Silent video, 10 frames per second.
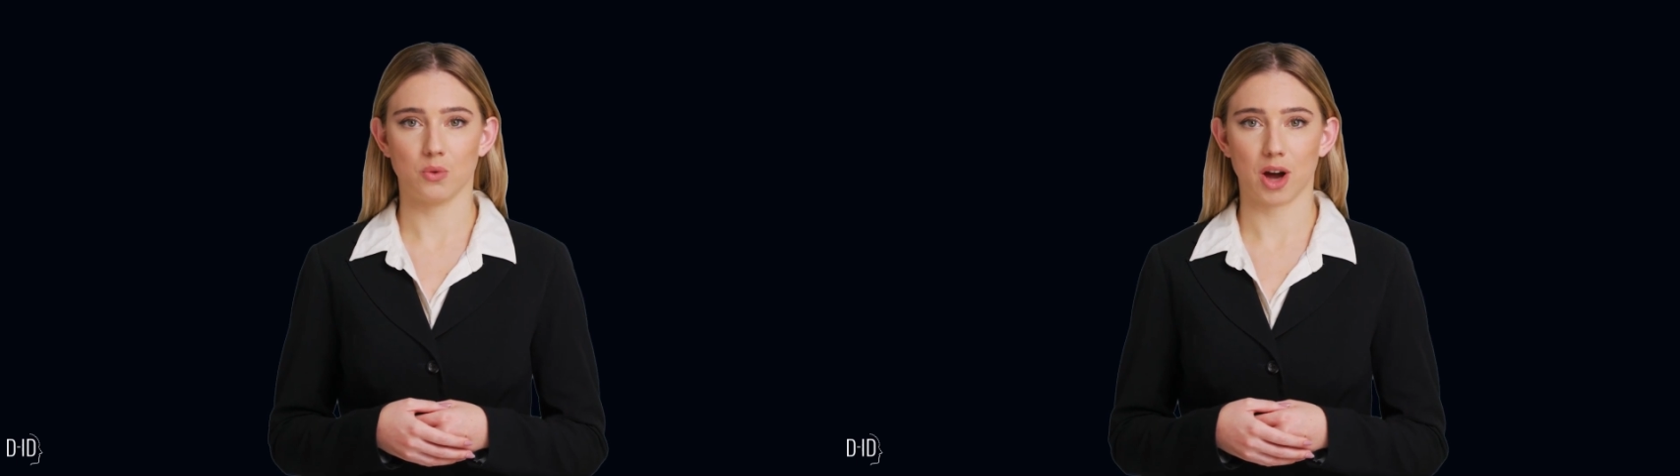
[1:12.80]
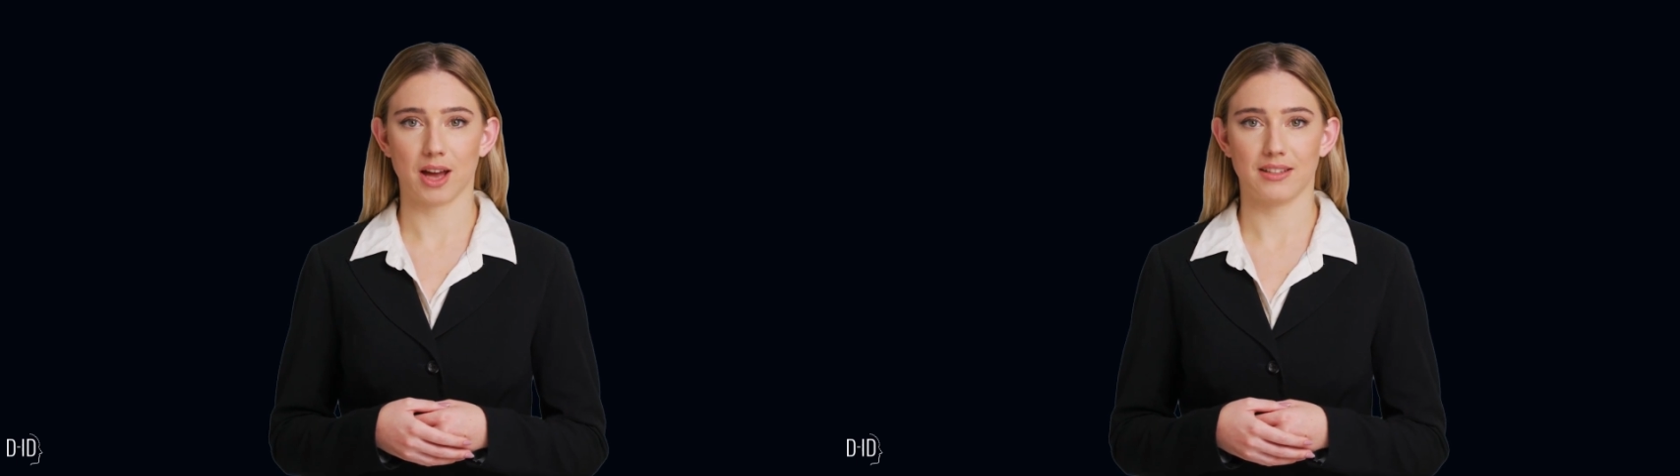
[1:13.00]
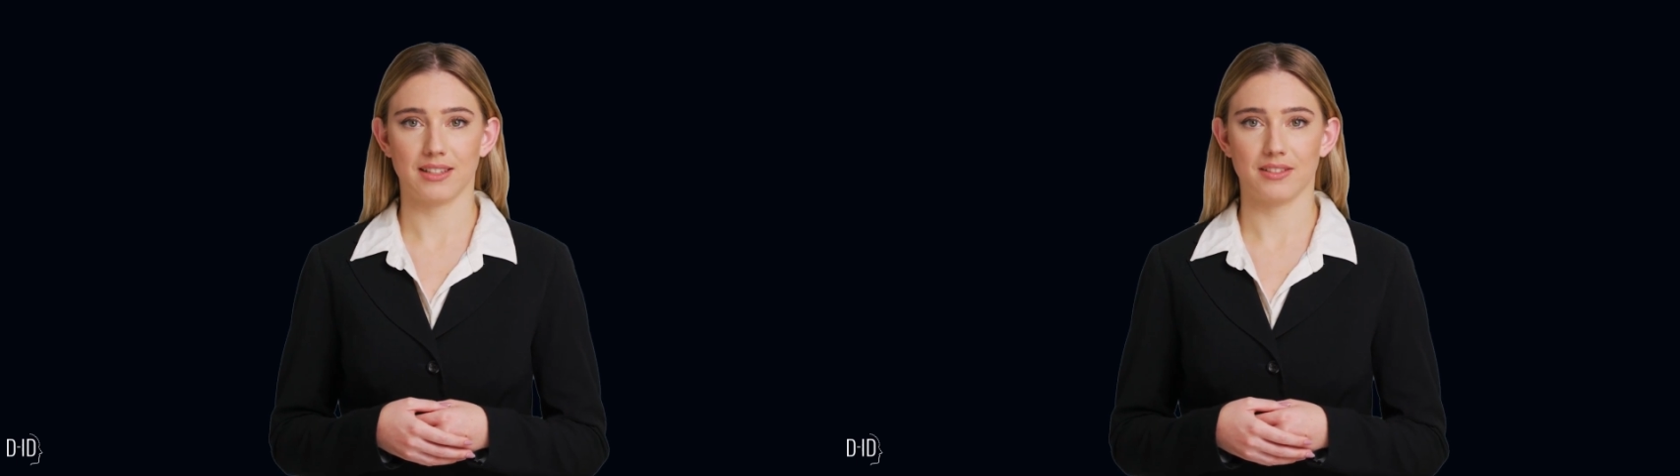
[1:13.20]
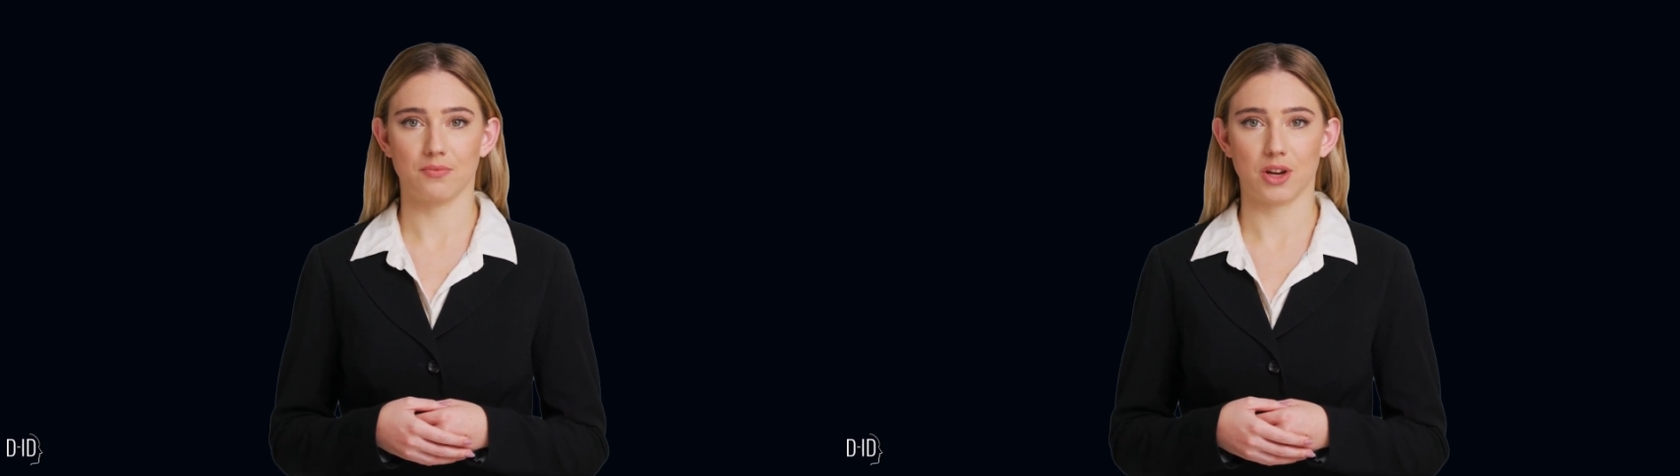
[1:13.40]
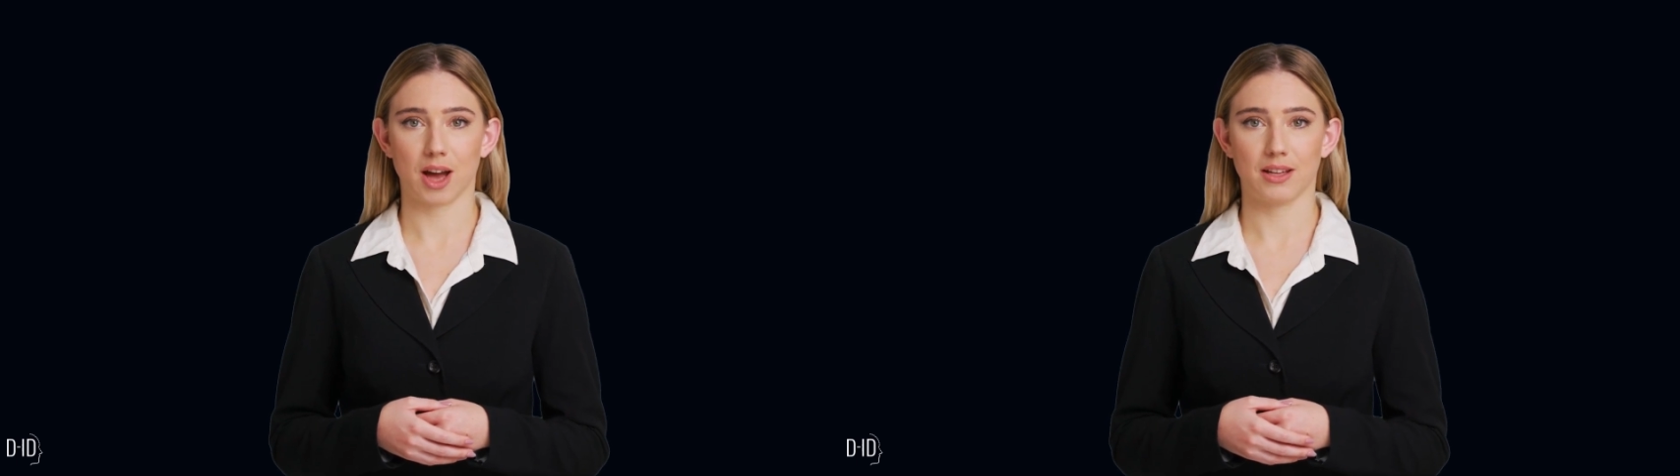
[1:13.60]
where I
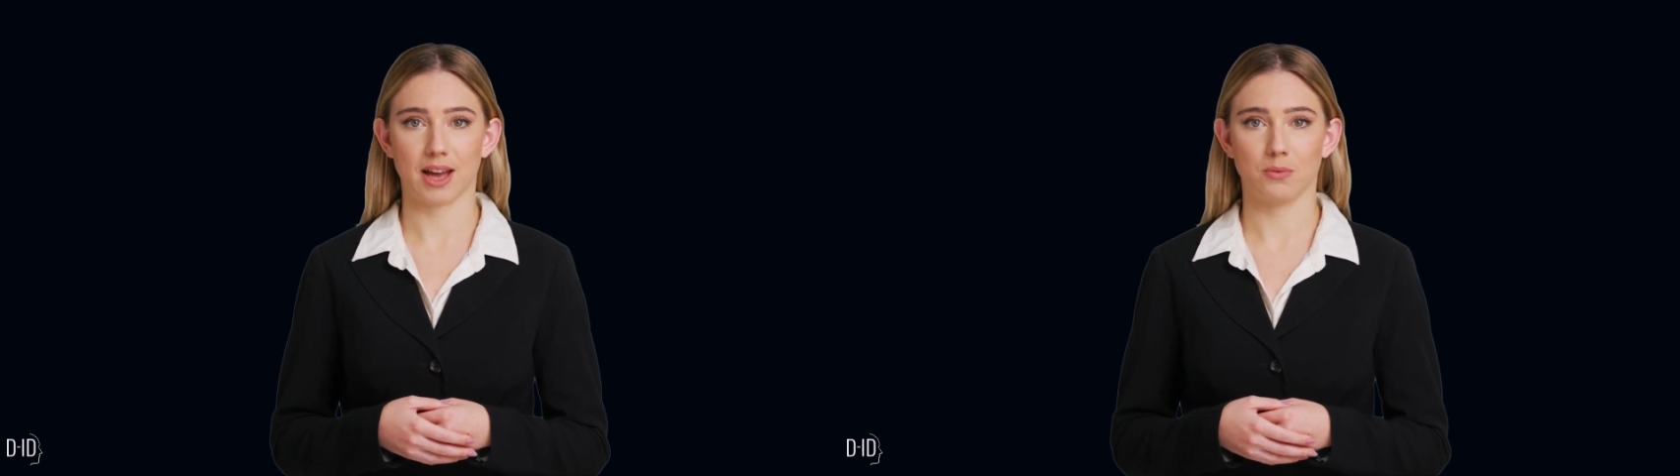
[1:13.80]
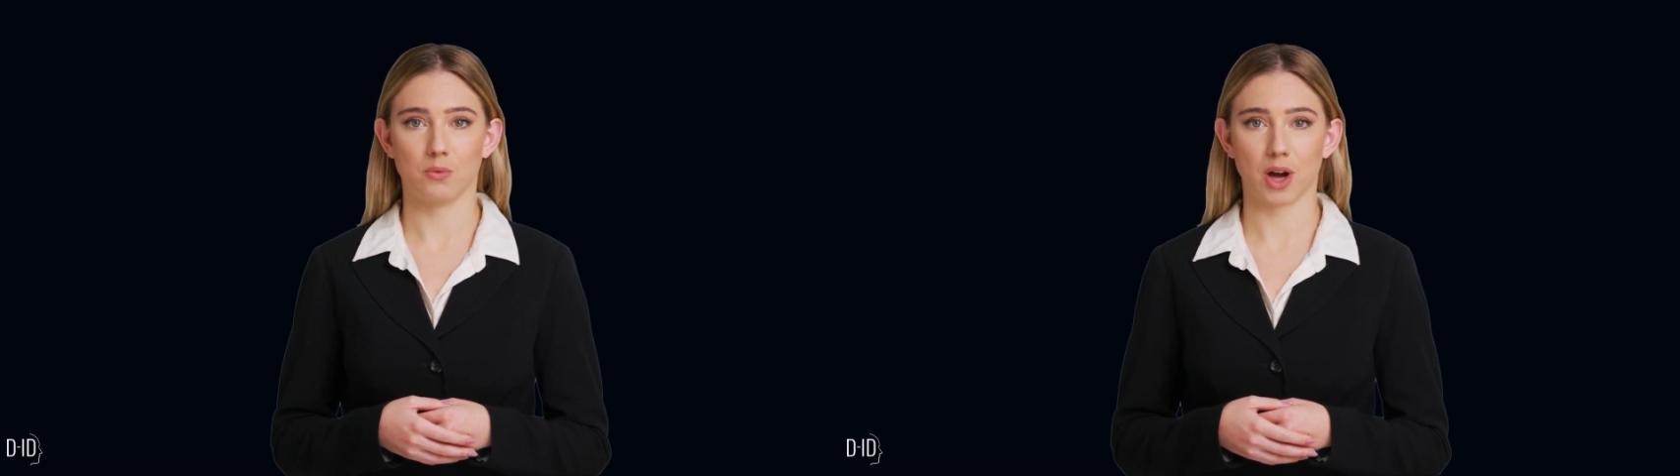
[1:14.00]
identify and